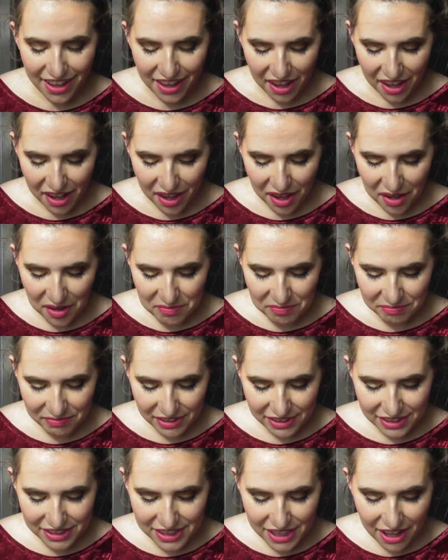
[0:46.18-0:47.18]

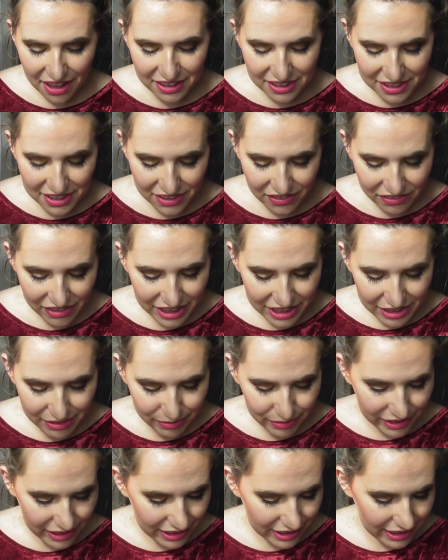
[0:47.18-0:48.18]
The challenge of this
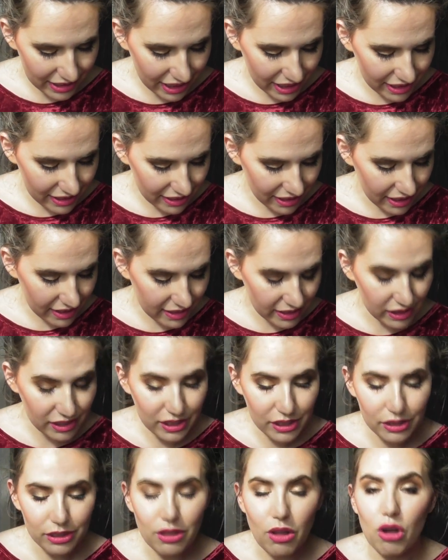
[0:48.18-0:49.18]
is a
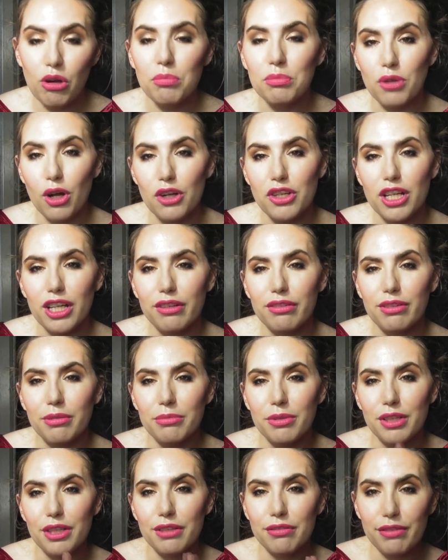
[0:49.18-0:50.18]
year-long project
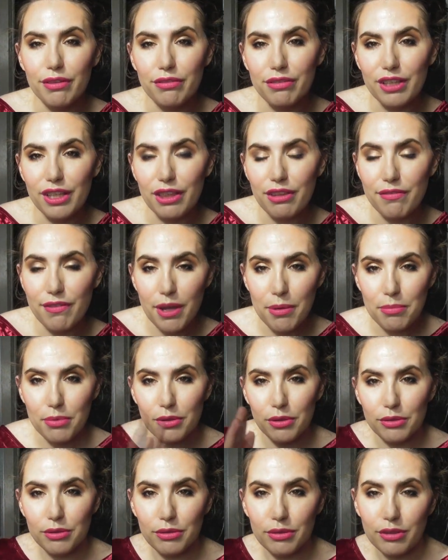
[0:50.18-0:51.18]
from the 15th of
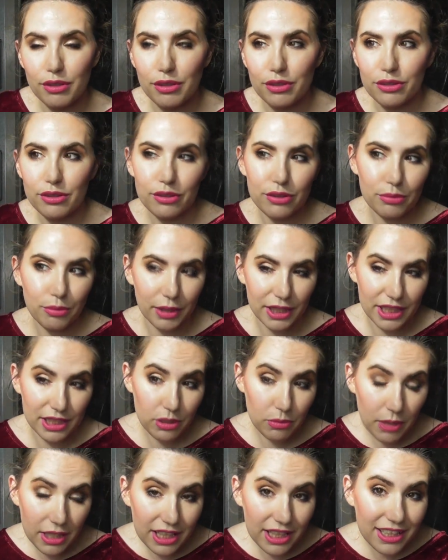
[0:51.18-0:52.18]
April
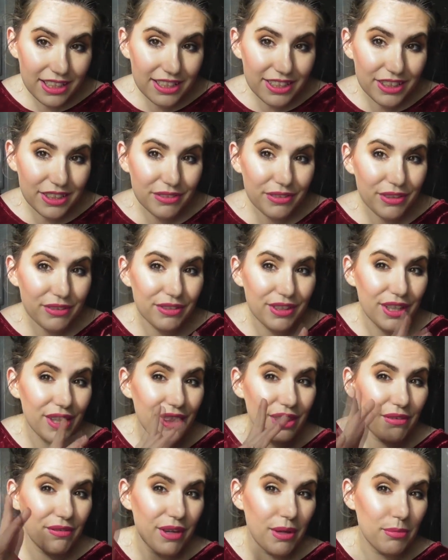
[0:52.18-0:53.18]
2020 to
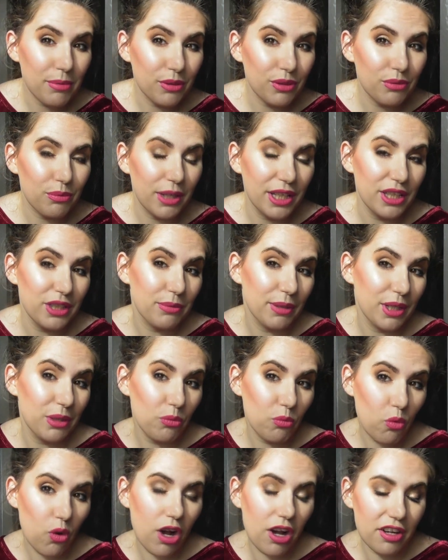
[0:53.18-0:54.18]
15th of April
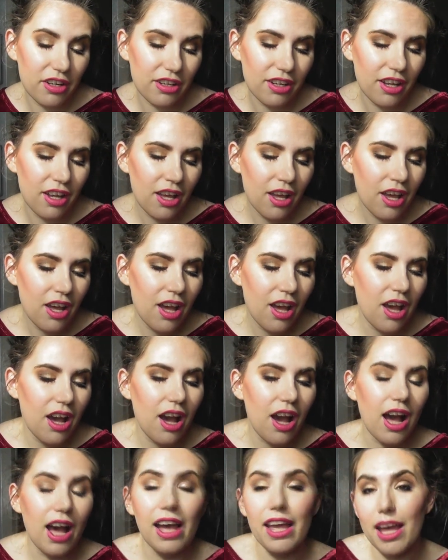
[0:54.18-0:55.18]
2021.
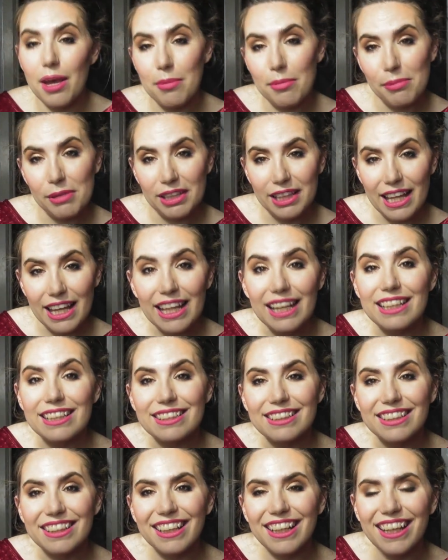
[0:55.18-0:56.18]
I am a bit
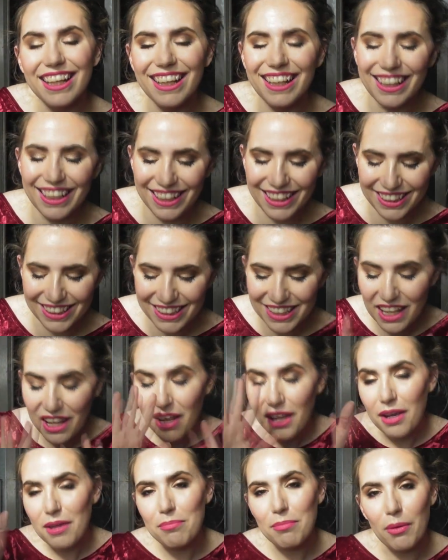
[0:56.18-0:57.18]
late,
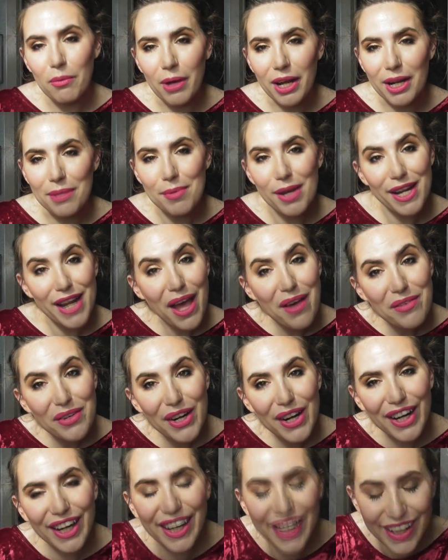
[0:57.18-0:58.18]
but when am I never?